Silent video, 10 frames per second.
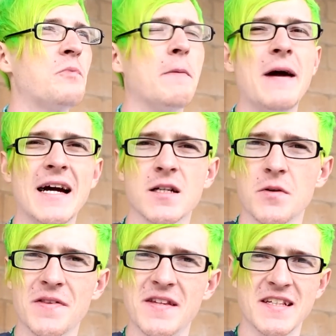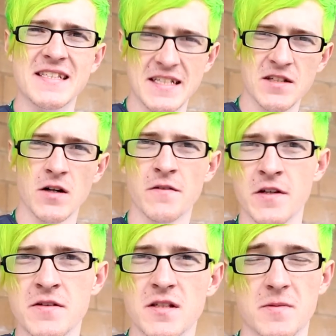a panel with the CEO of
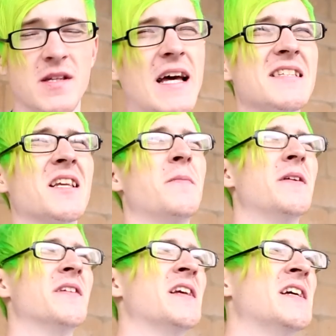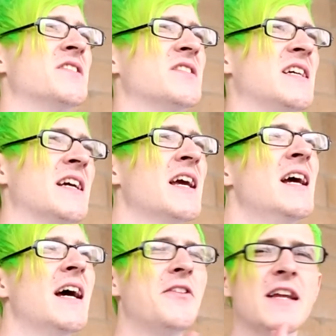YouTube, so that's gonna be really interesting.
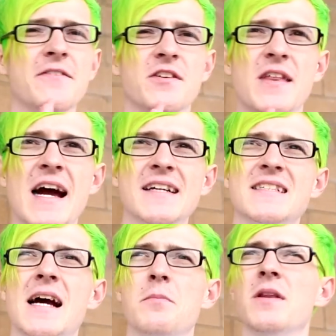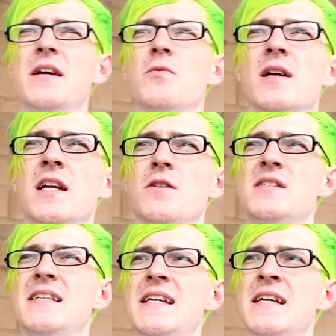And then after that, I believe we're gonna go
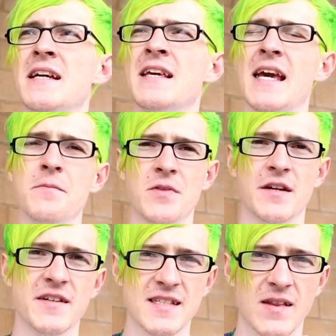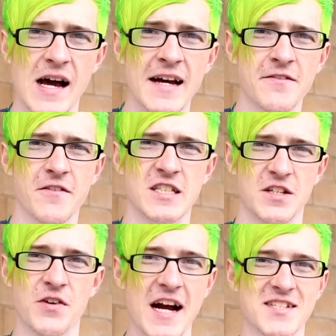see Game Theorists live, but
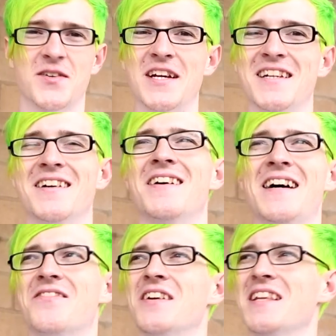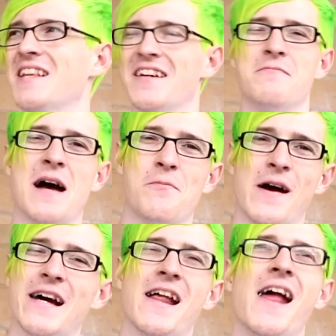you guys already know I really love
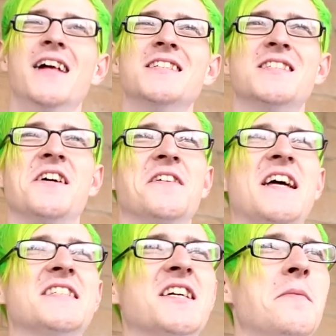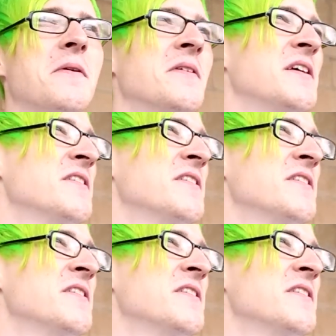MatPat, so that's gonna be really,